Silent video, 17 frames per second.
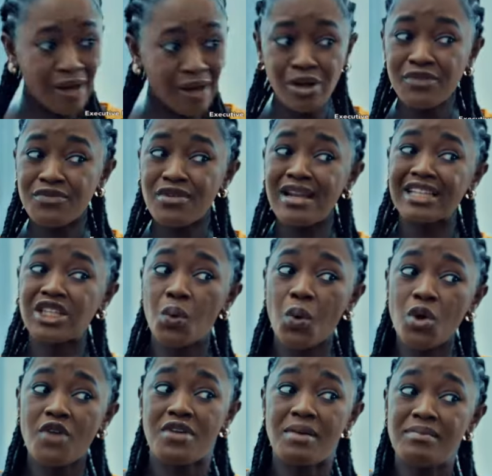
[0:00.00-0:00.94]
I don't even like the
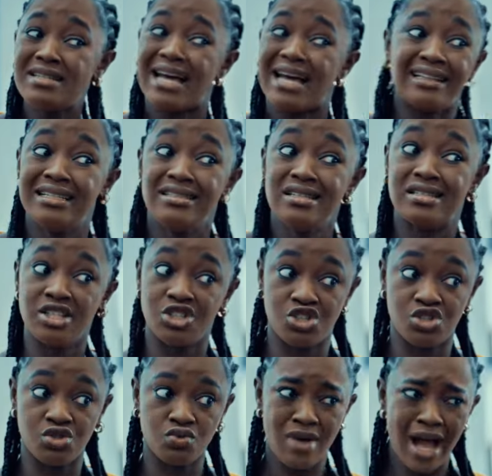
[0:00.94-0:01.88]
way your family is handling this
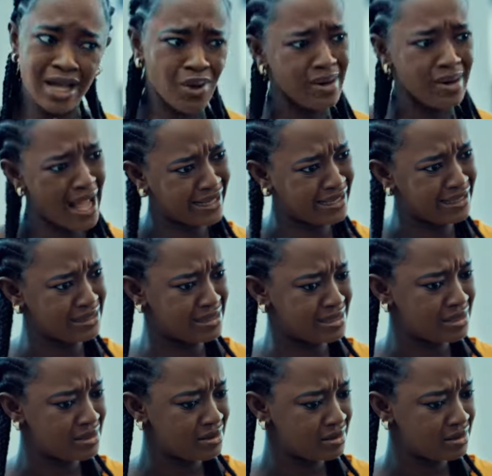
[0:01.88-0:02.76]
issue. I don't like it.